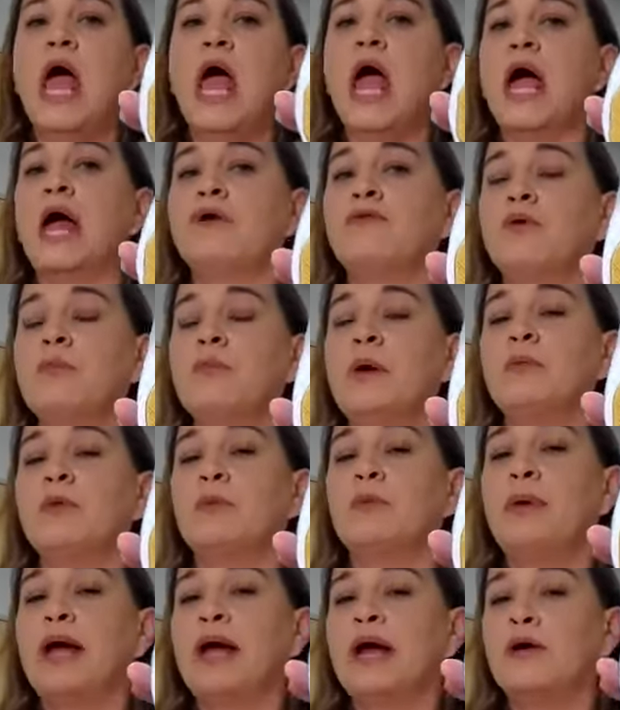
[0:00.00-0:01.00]
And remember,
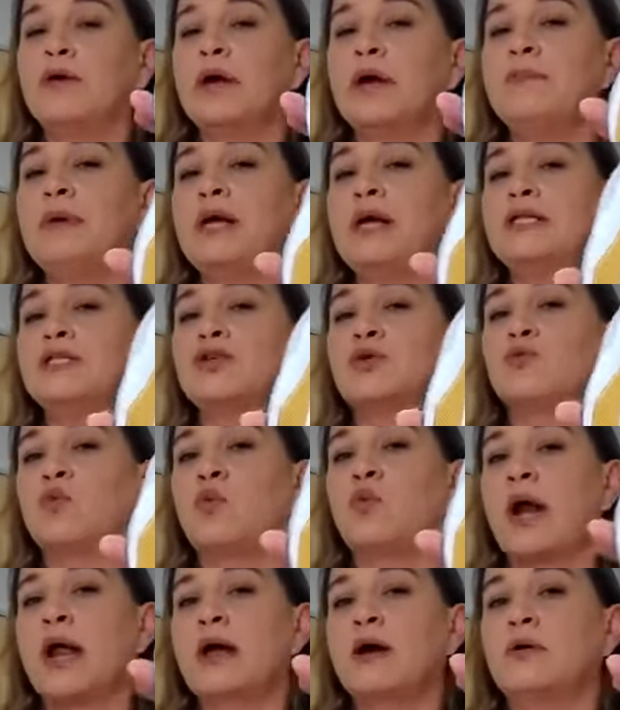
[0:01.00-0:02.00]
peri means
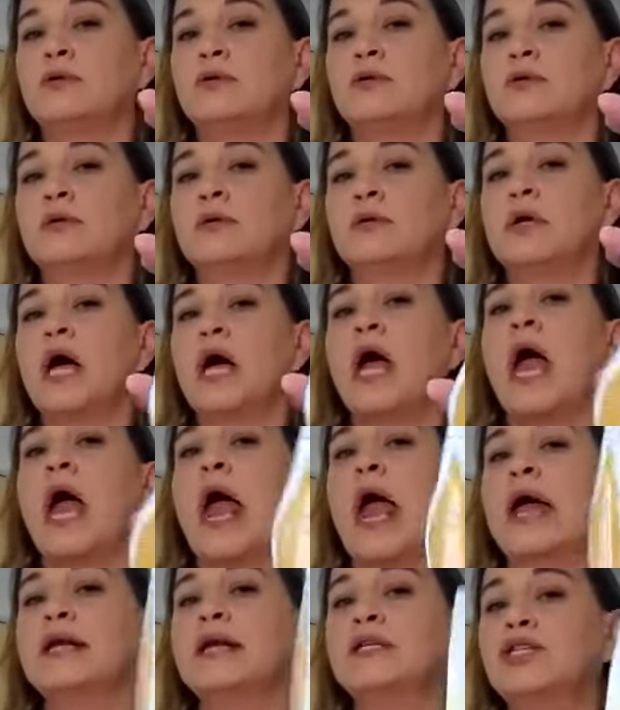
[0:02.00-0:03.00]
around,
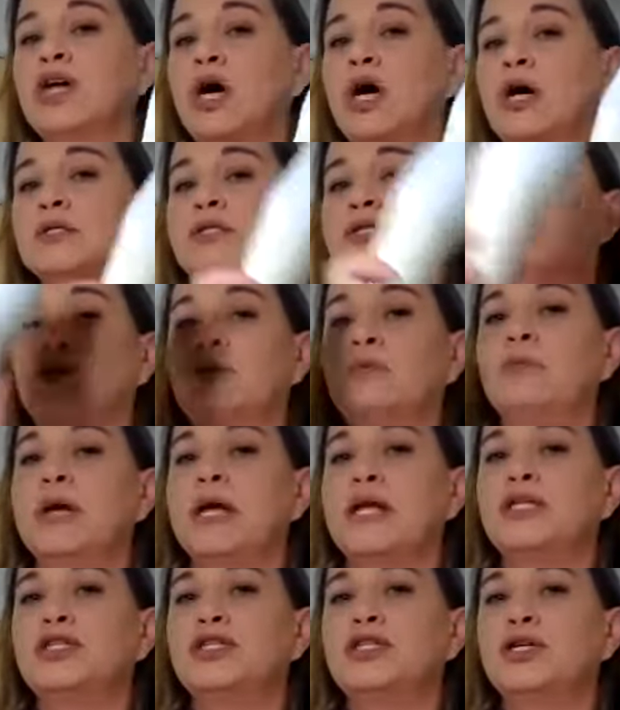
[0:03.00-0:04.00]
and dontal
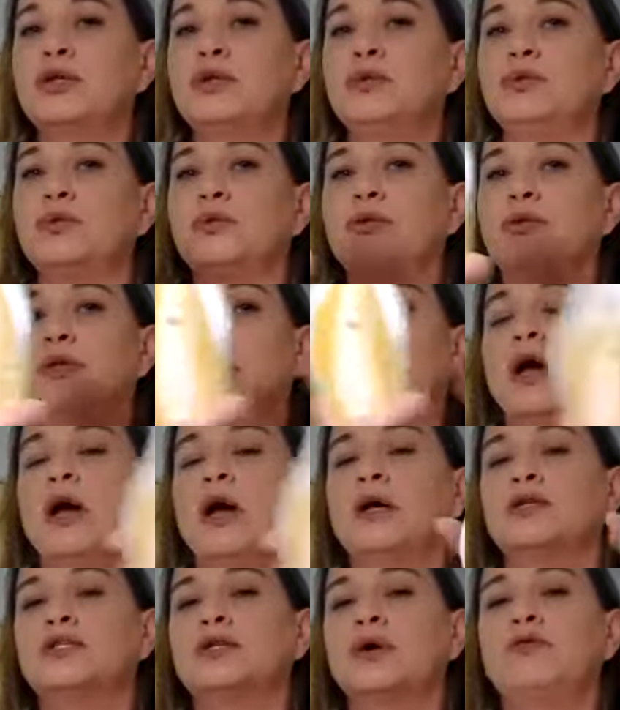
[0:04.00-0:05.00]
means tooth.
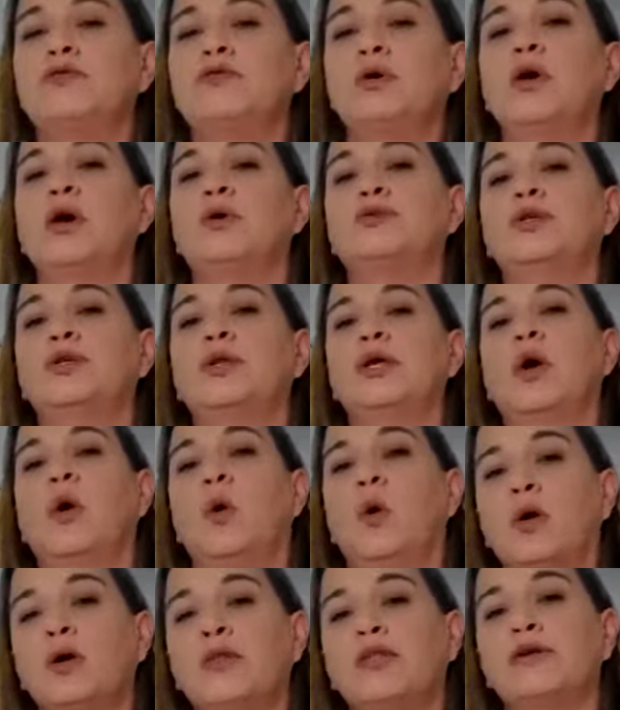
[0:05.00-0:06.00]
So if you go to the
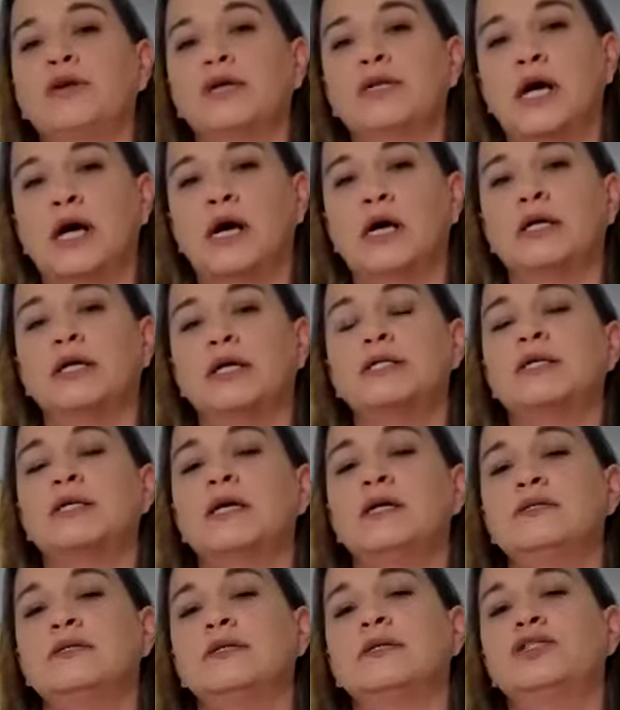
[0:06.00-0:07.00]
orthodontist,
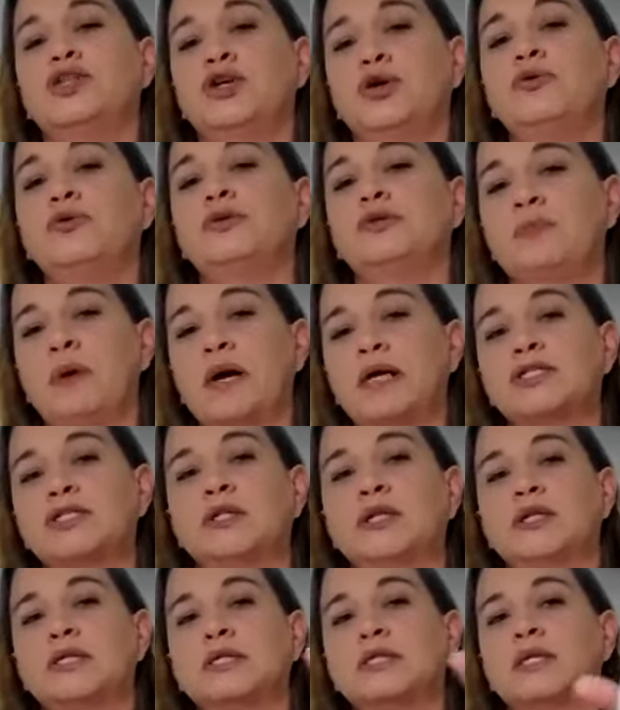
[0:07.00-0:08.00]
he's a tooth
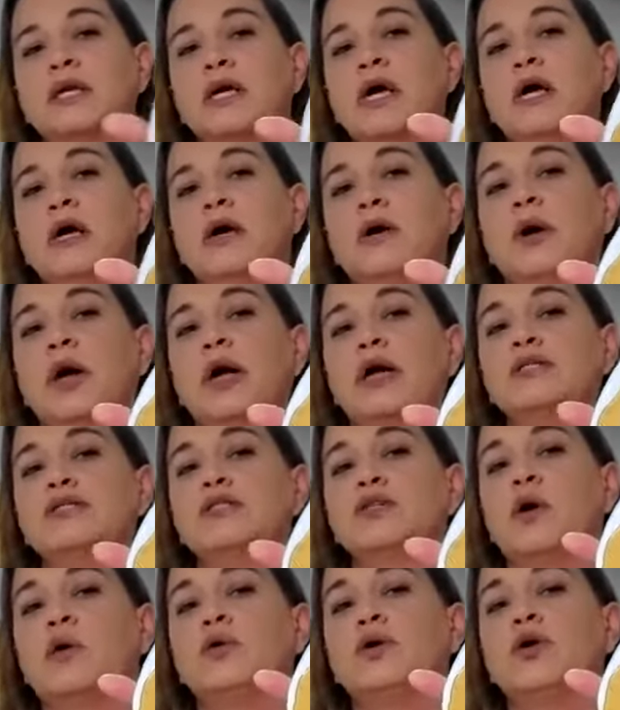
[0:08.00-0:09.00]
specialist. Okay,
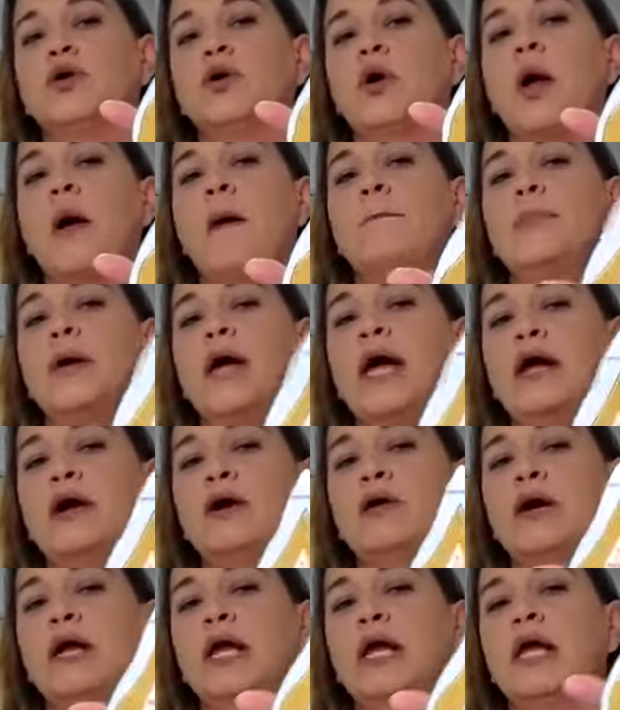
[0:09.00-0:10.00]
so your
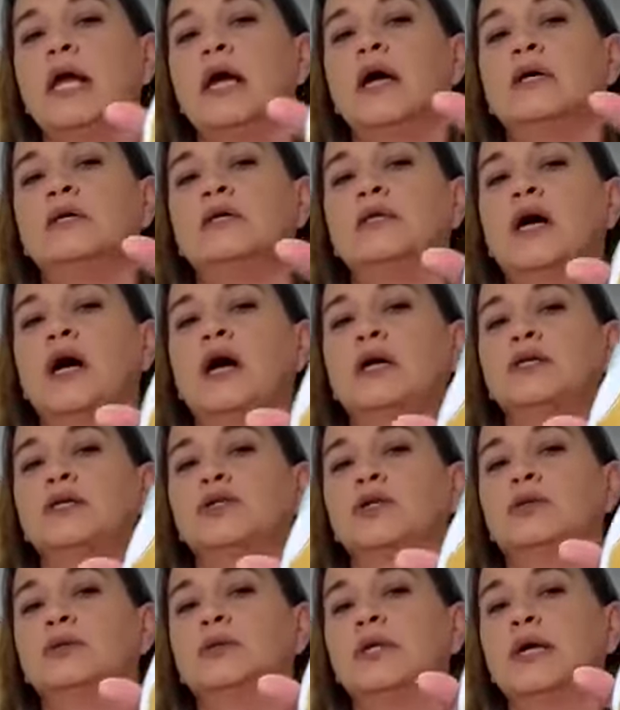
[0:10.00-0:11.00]

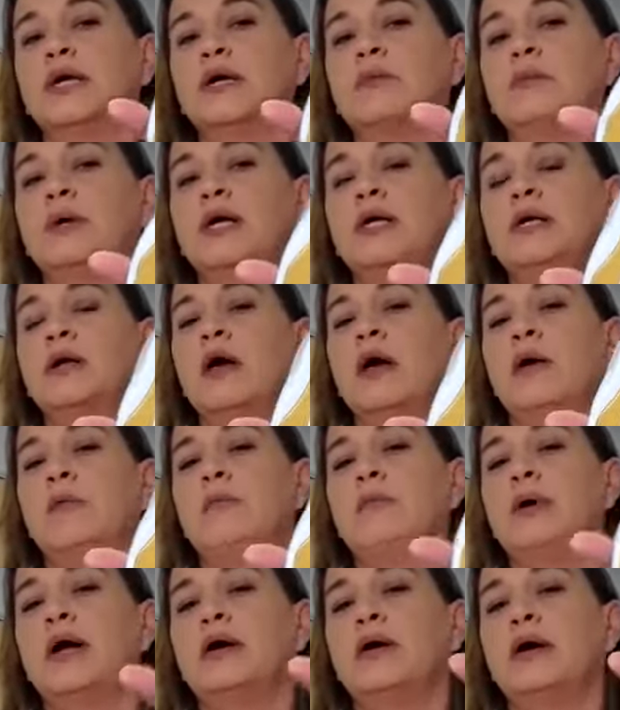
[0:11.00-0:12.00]
periodontal ligament,
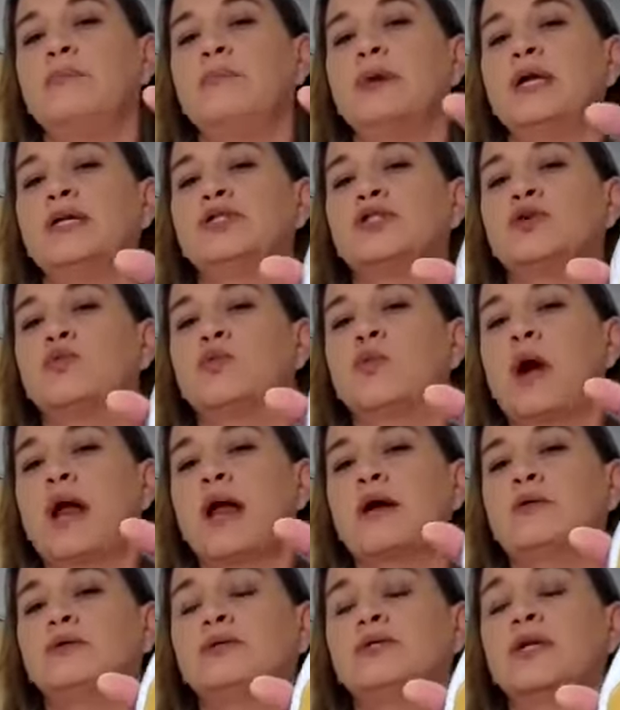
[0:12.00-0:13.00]
peri means
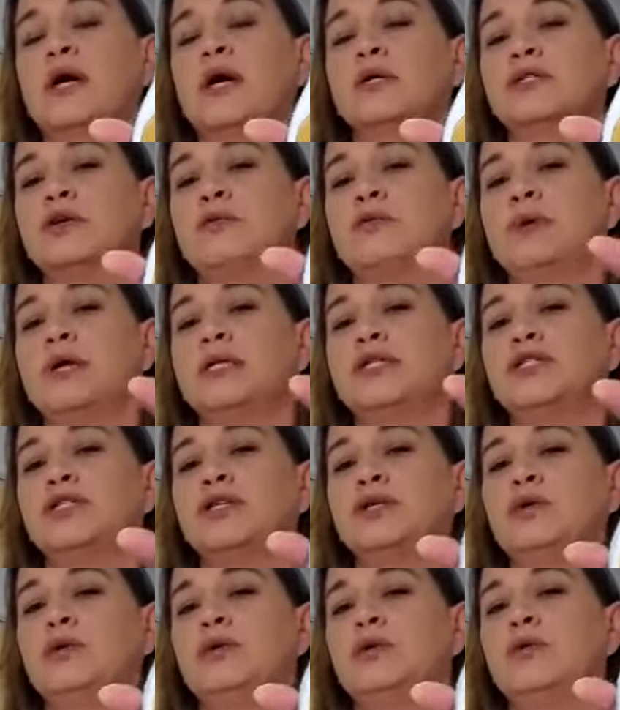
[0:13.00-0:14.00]
around, dontal means
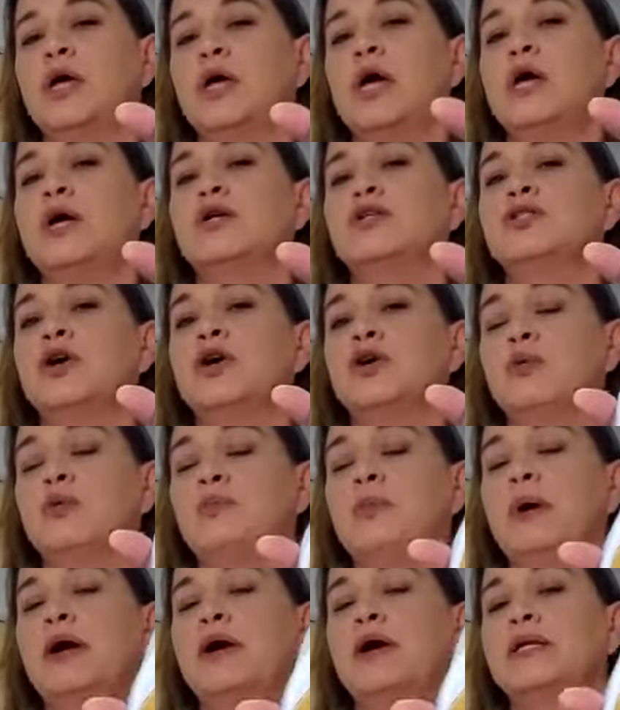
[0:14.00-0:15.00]
tooth. So your
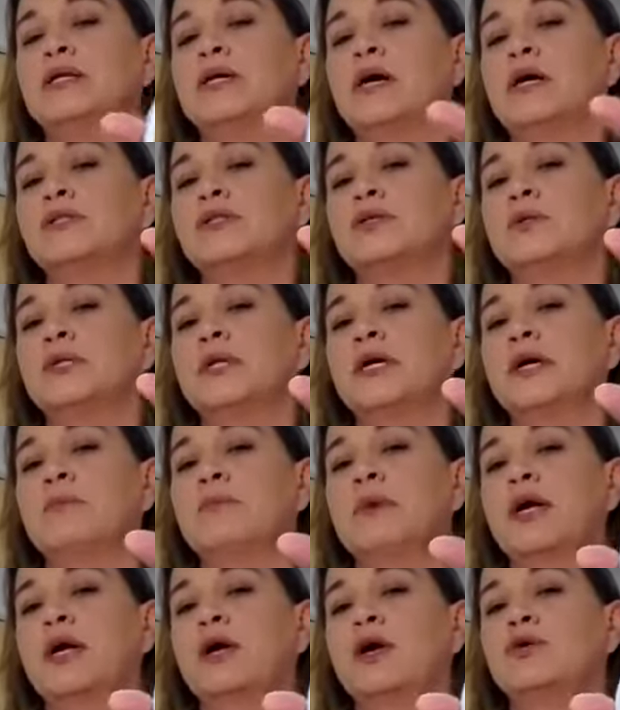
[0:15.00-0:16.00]
periodontal
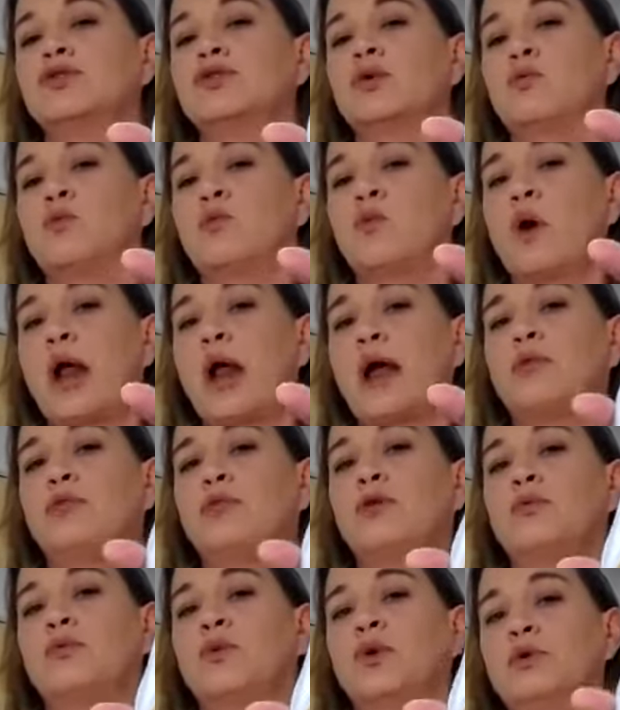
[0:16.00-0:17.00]
ligament goes around
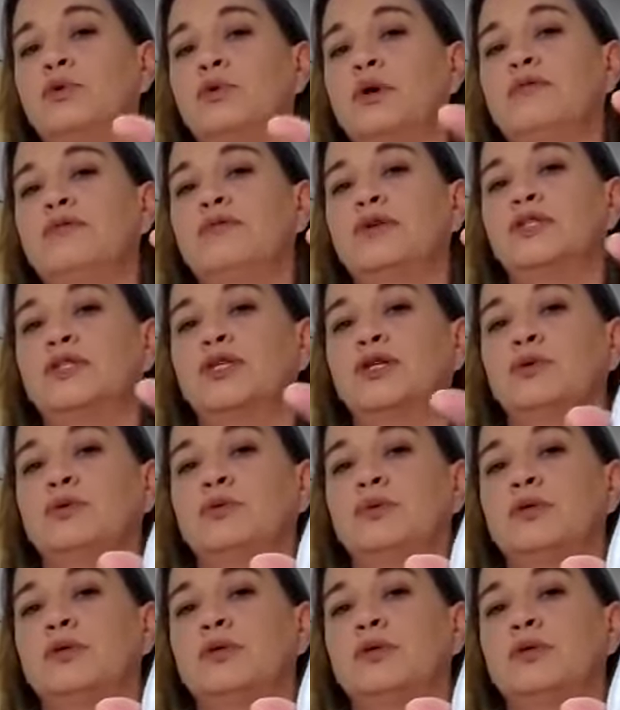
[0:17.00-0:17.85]
the root of the tooth.